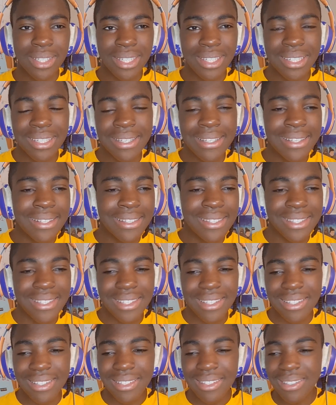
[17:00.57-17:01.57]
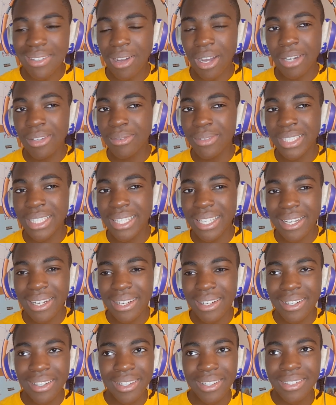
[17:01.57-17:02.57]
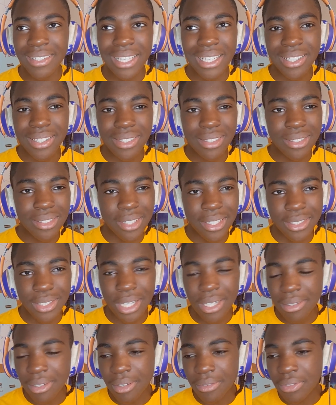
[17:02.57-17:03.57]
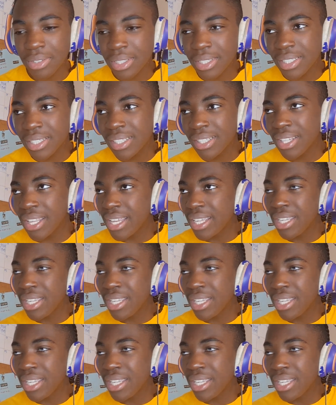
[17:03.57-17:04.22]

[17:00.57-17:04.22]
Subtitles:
kids. And, you know, I don't really care that your town got flooted. Like,